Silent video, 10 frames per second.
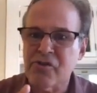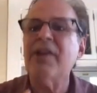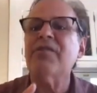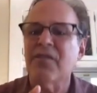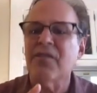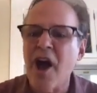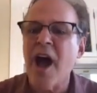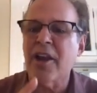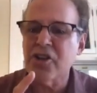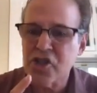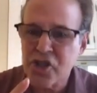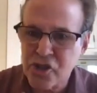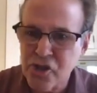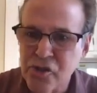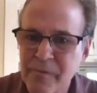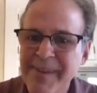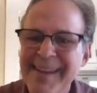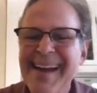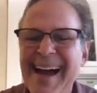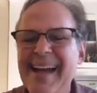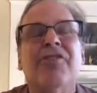are creators of knowledge too.